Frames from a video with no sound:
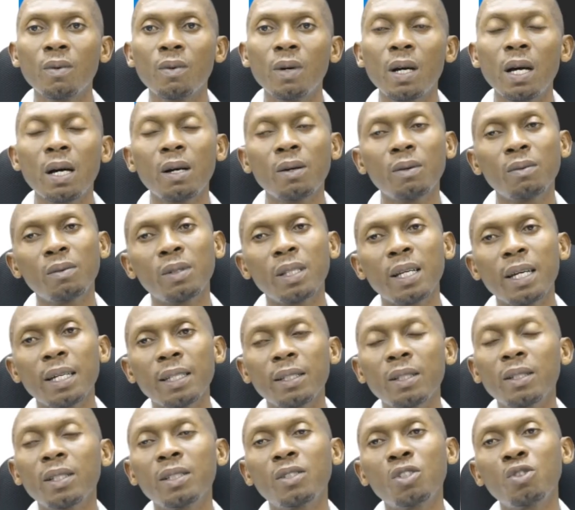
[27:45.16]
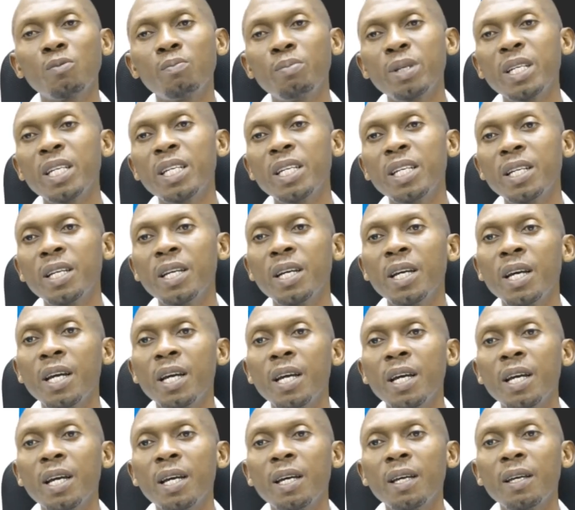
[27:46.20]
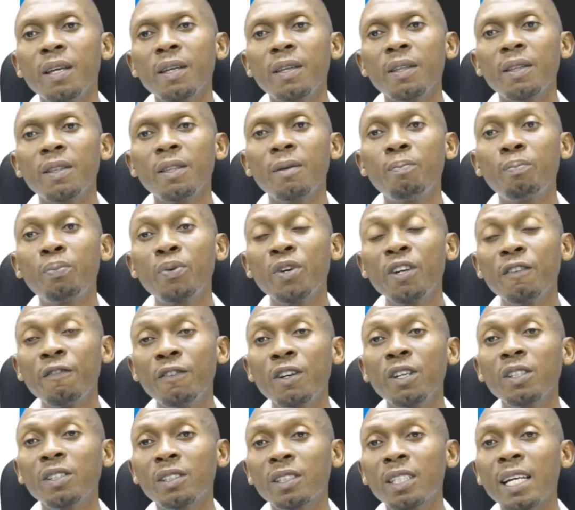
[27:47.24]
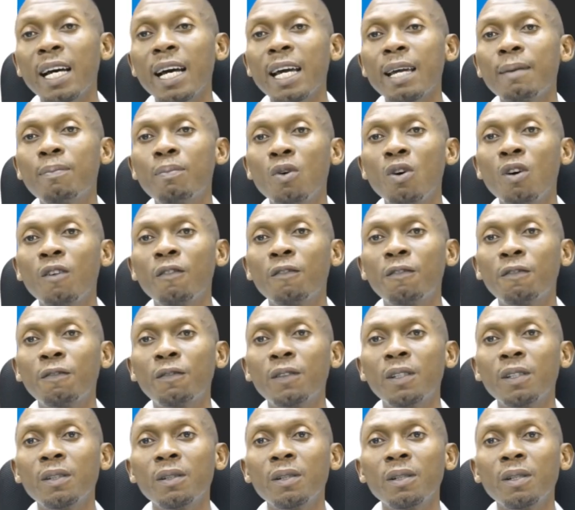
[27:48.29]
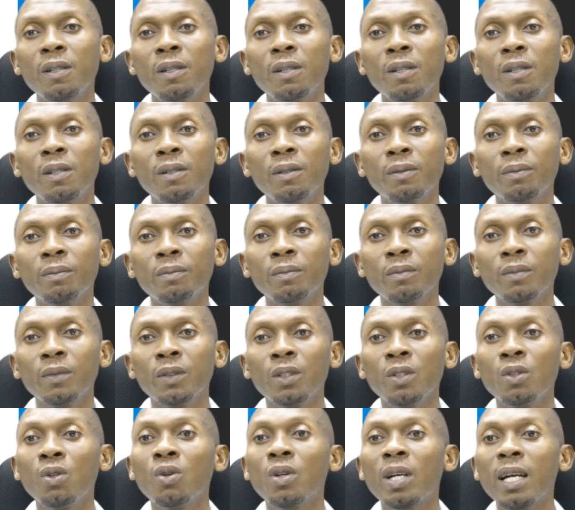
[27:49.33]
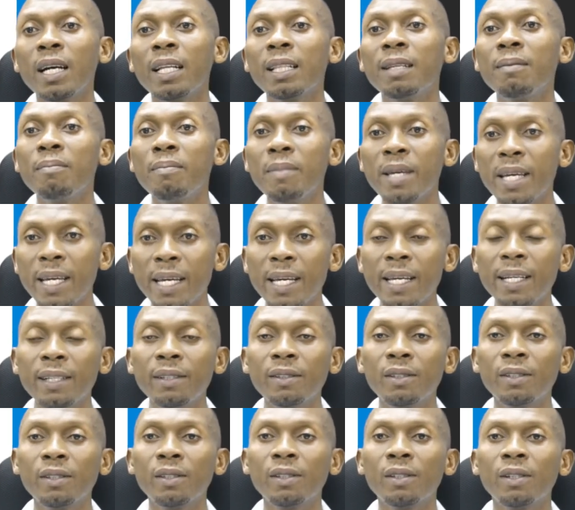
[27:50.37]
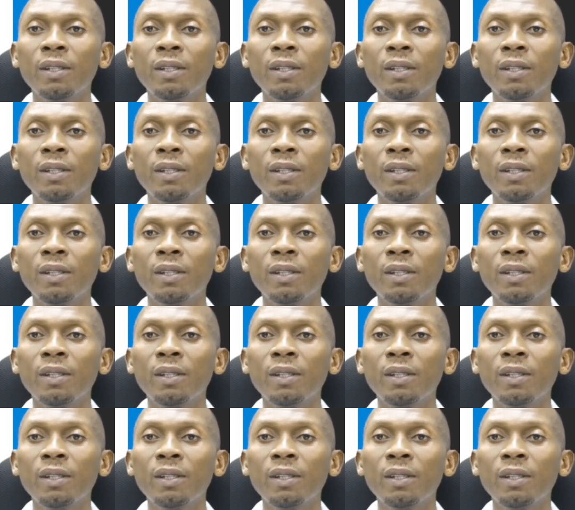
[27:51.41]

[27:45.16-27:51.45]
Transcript: how would I, this should be the previous type of the locally made